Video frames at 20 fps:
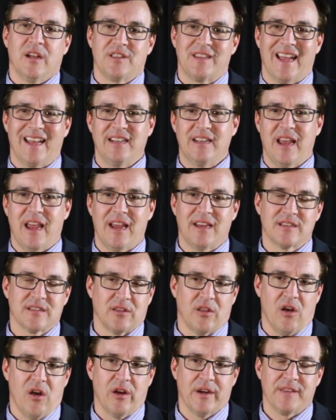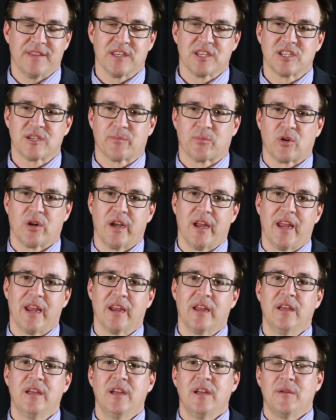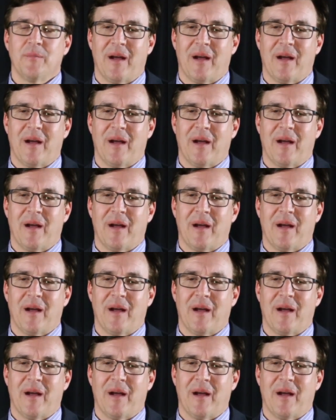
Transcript: 10 days long in the spring.